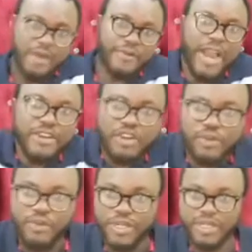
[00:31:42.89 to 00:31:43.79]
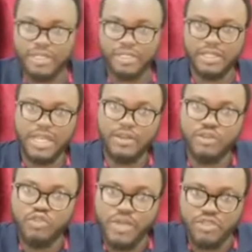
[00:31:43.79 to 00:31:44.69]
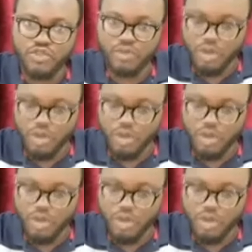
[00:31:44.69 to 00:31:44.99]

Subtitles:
round up quickly and not do it too